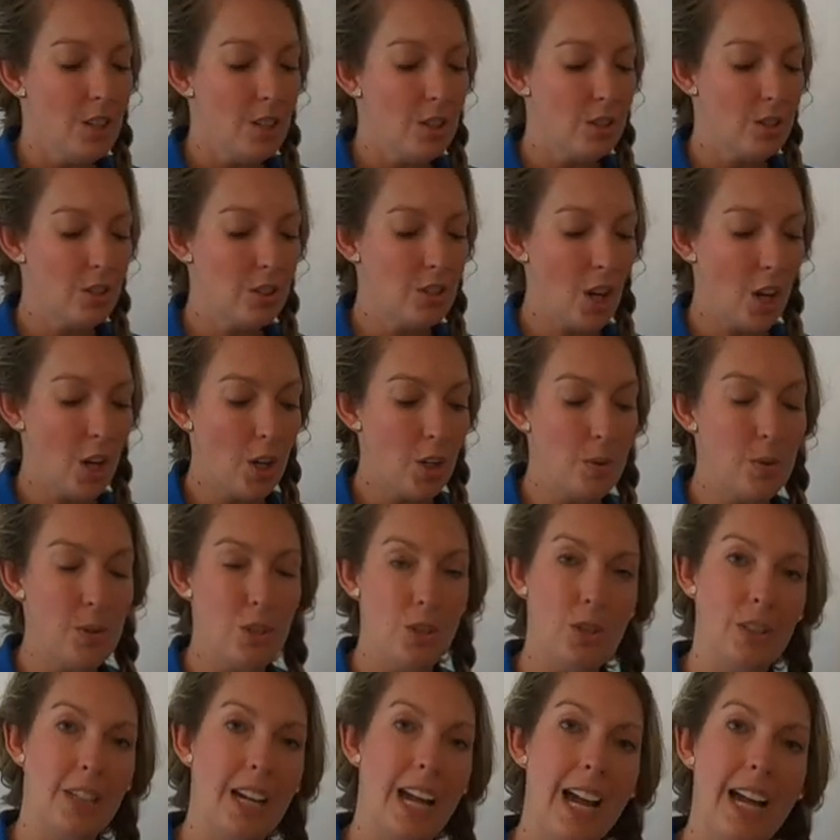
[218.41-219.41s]
So
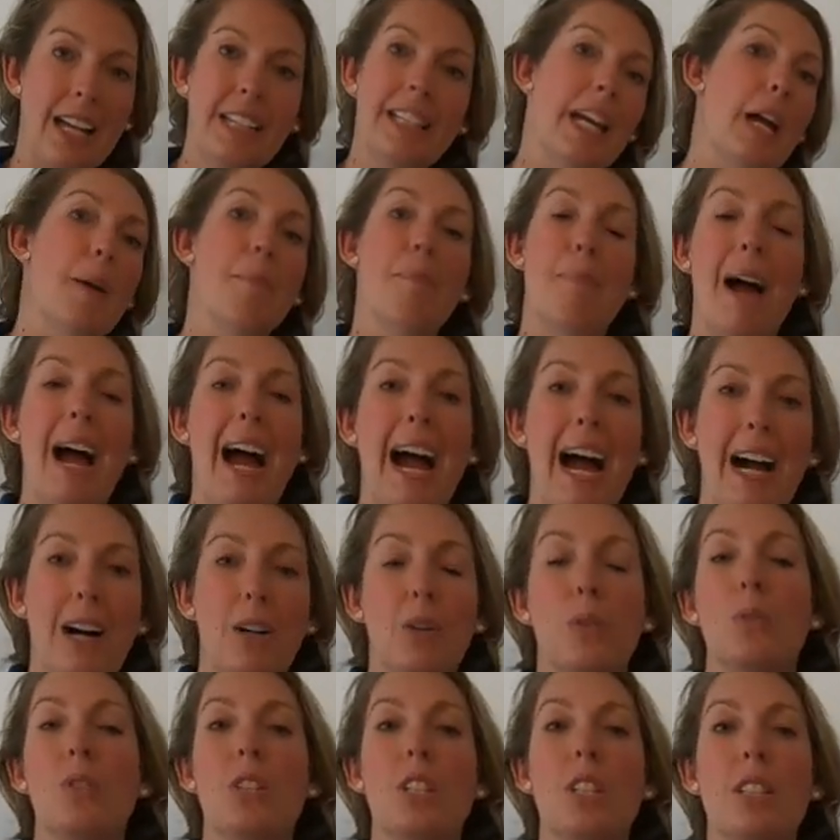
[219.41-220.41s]
you can get
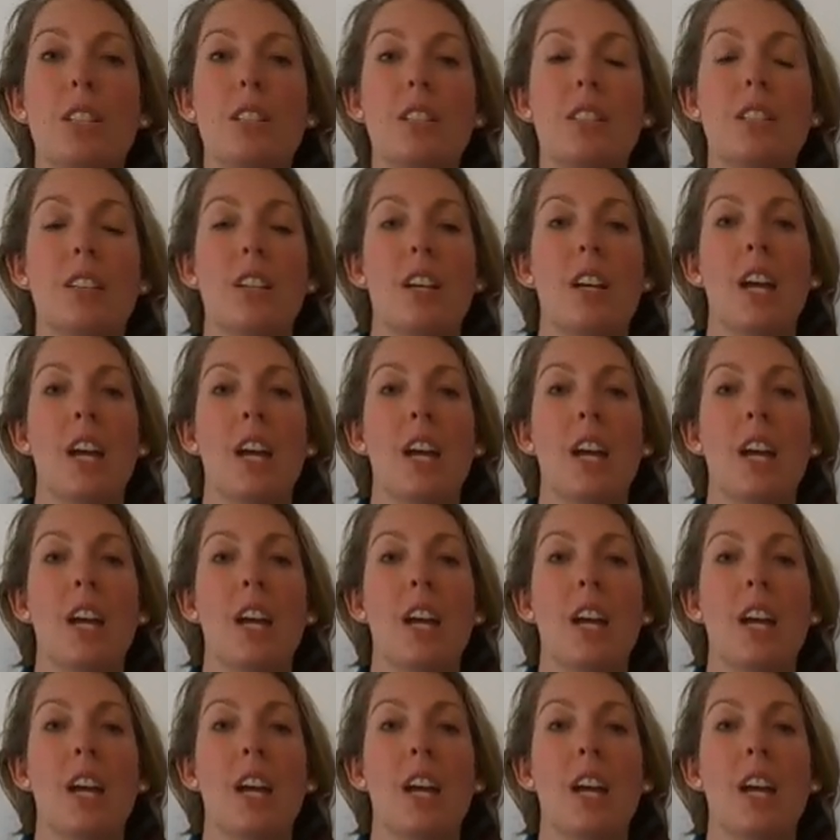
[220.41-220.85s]
powders.